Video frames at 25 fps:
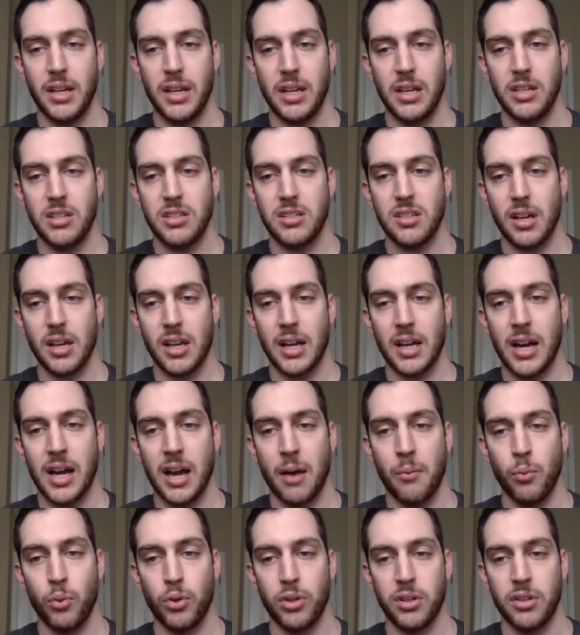He's a guy
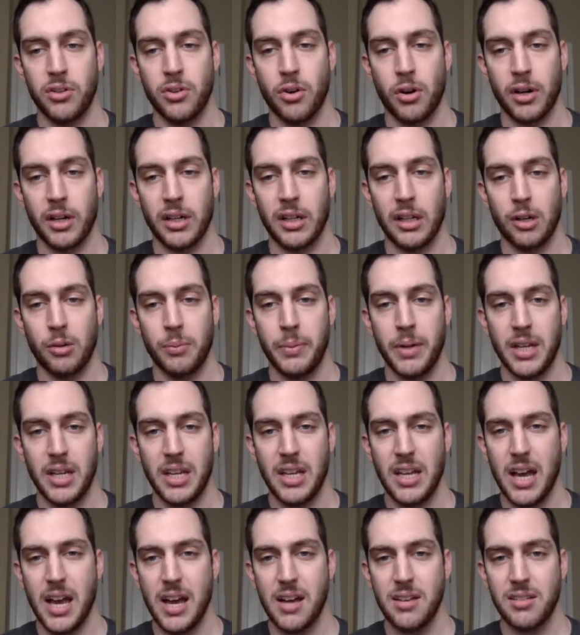I'm willing to target a little bit.
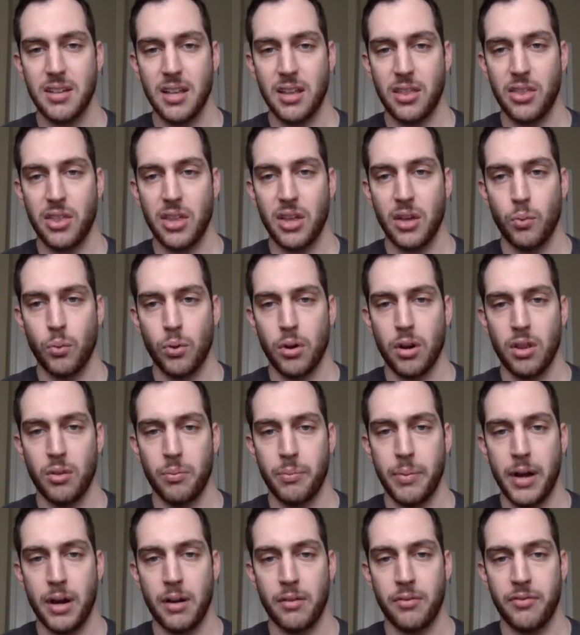He has, I think, one of the
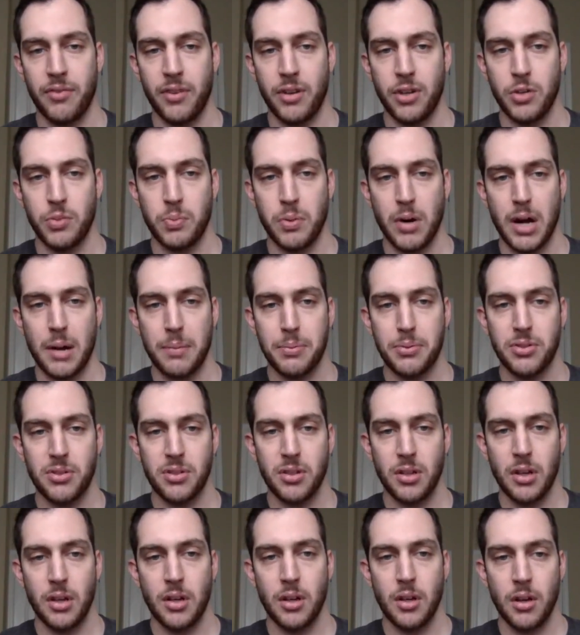better finish
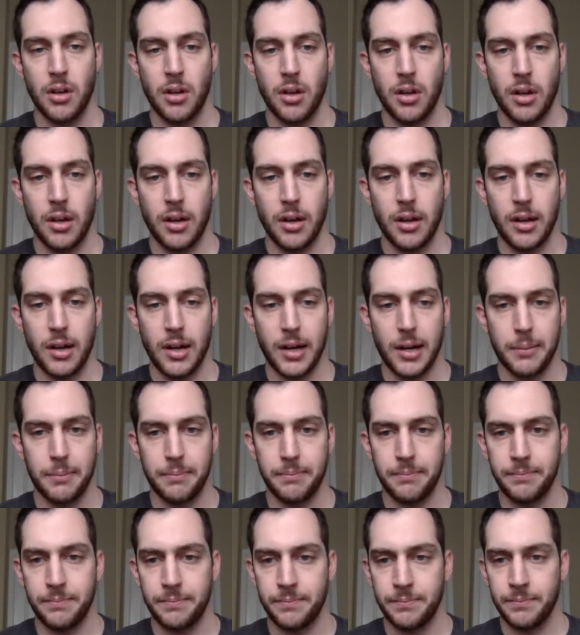props
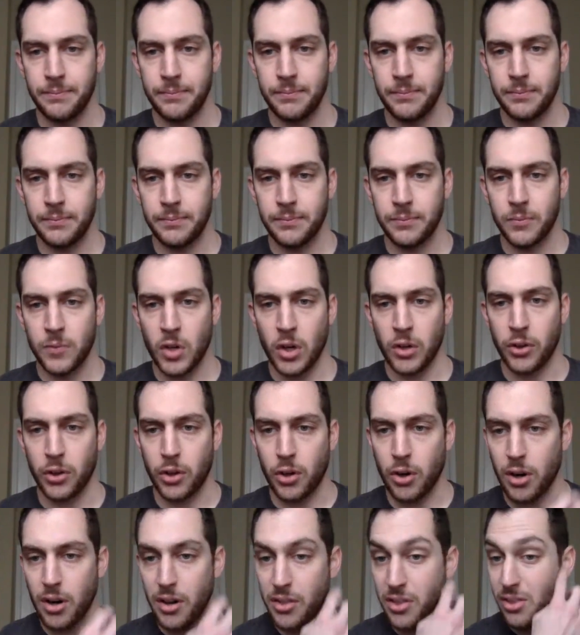on the card.